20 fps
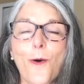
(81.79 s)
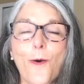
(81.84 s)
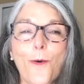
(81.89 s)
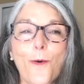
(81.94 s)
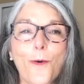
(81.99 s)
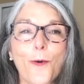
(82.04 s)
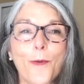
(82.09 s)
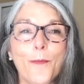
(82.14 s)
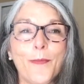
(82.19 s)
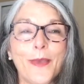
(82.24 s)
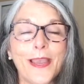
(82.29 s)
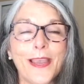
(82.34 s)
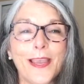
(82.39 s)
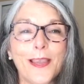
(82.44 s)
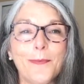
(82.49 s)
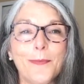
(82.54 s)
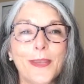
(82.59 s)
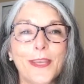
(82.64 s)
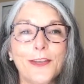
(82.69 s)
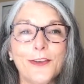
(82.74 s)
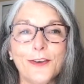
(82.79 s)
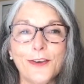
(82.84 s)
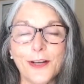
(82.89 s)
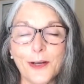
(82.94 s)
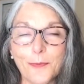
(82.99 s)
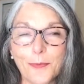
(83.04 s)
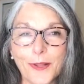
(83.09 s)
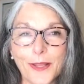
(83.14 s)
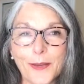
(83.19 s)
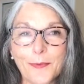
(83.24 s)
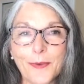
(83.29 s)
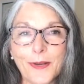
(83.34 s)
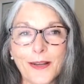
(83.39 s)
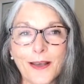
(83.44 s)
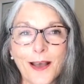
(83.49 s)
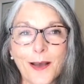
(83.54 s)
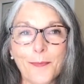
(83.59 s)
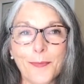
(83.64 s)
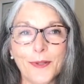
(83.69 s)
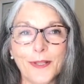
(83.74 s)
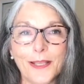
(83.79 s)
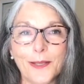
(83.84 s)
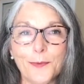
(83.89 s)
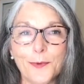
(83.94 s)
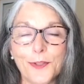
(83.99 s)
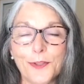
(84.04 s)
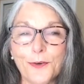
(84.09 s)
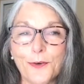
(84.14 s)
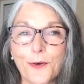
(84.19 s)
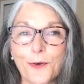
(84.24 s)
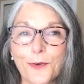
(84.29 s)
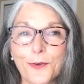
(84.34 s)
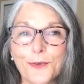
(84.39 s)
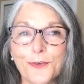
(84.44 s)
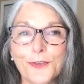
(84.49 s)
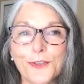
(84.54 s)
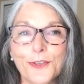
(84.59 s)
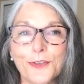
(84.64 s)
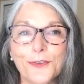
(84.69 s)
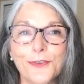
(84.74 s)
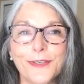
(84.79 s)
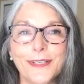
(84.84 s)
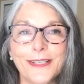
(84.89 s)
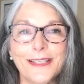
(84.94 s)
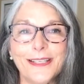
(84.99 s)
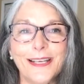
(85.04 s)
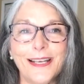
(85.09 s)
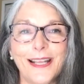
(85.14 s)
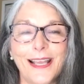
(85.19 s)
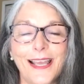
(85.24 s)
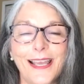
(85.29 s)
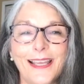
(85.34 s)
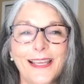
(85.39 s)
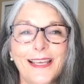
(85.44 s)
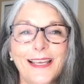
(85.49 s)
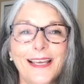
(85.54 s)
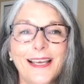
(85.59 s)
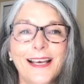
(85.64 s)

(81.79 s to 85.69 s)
or maybe you're going to play Monopoly with your older children today.